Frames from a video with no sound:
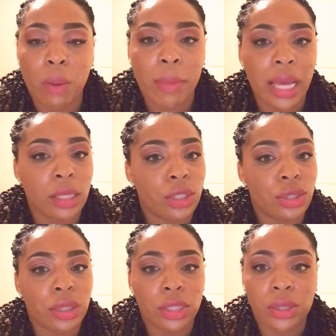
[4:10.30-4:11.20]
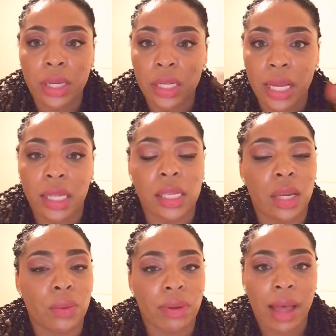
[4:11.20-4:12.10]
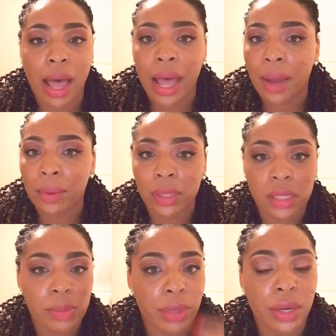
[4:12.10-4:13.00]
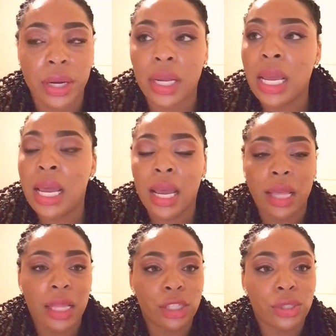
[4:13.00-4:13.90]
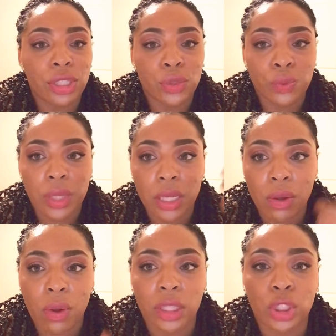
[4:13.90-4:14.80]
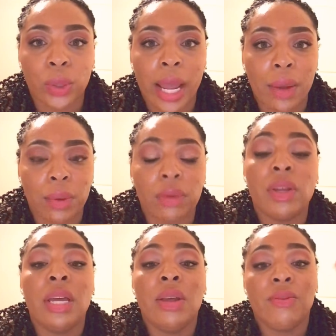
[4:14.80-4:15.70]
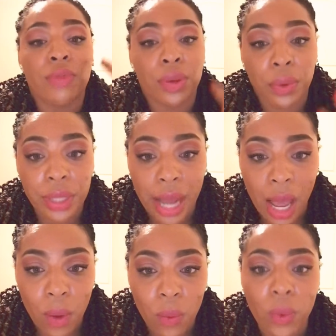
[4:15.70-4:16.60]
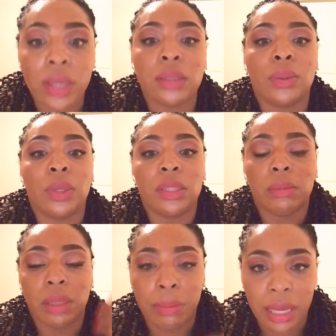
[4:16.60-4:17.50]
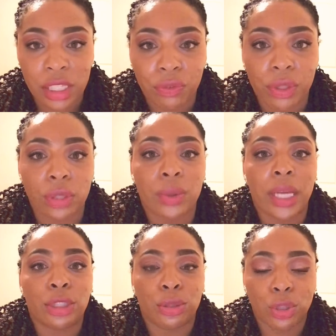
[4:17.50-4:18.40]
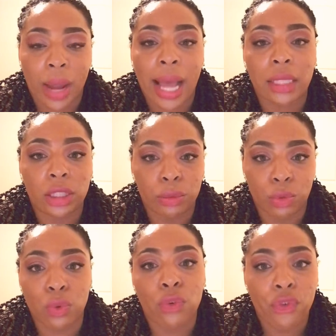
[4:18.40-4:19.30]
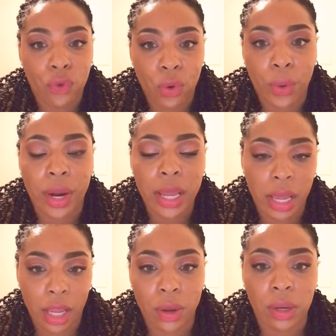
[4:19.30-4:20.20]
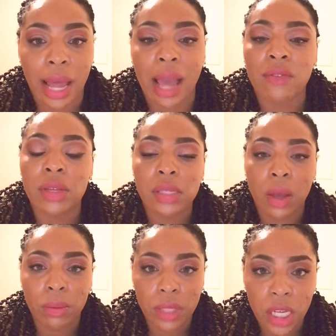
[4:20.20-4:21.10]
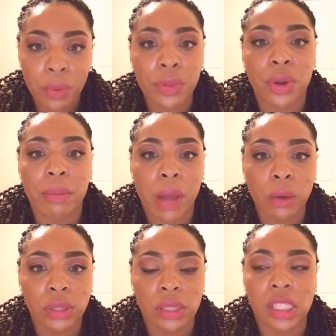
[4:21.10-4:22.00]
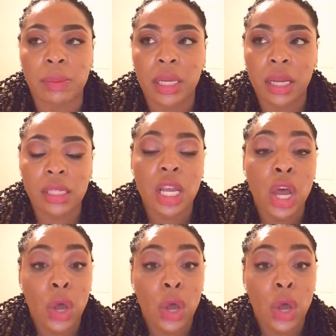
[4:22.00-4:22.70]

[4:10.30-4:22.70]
making sure that you're connecting with God, with the Spirit, and that you're just really on track with figuring out what's going to be best for you as you try to move forward in your life. So deal with your emotions, because